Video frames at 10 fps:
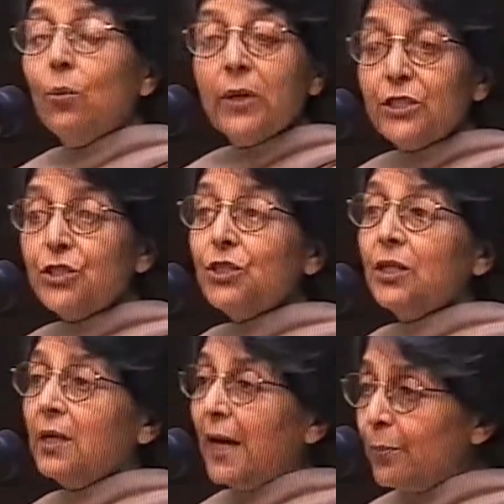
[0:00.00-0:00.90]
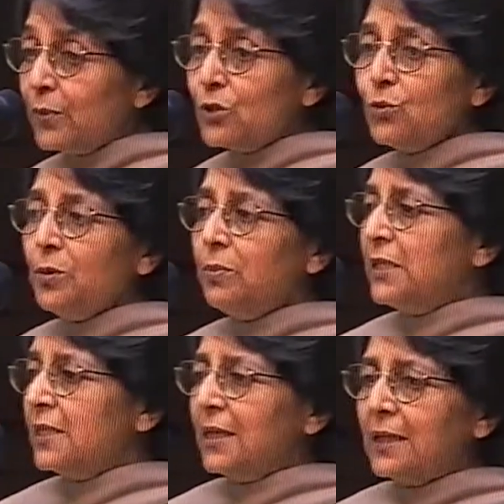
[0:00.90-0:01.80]
which happens to be
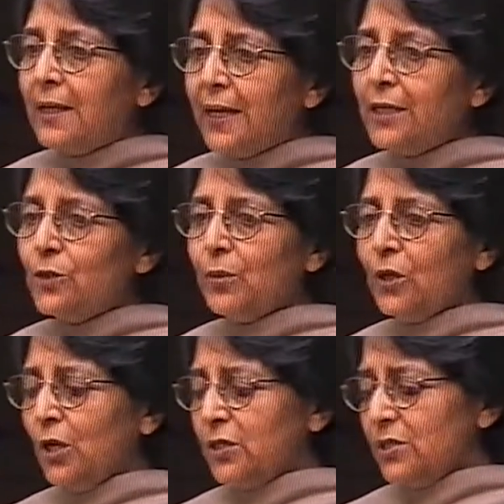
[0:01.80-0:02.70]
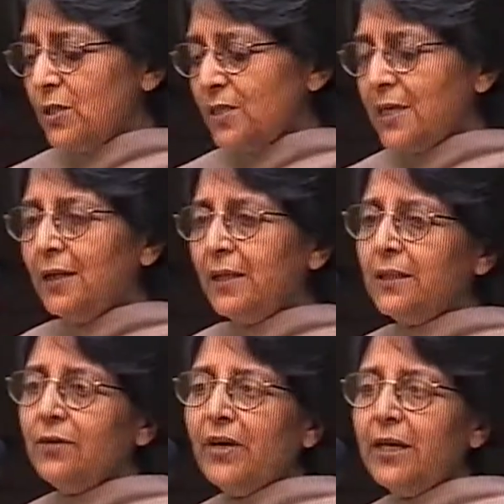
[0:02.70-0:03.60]
meeting at night because
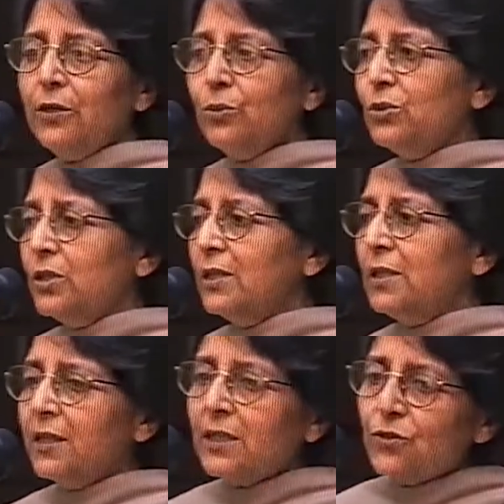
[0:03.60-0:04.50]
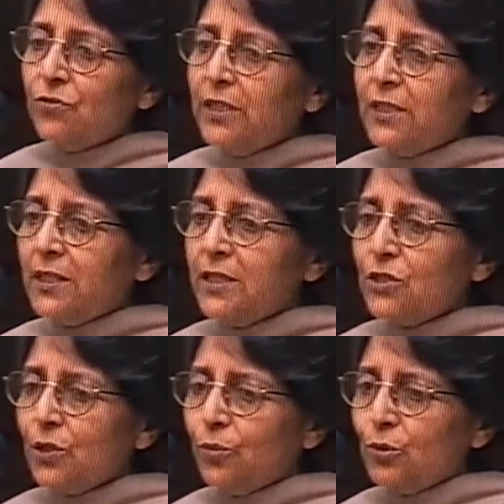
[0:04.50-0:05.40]
suddenly they've had news that the Turkish fleet
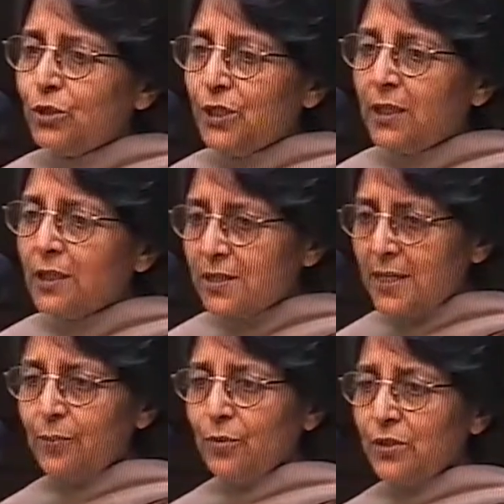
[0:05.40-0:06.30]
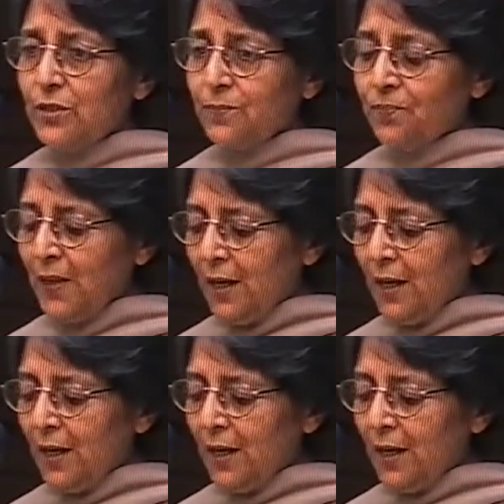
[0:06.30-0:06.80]
is approaching Cyprus.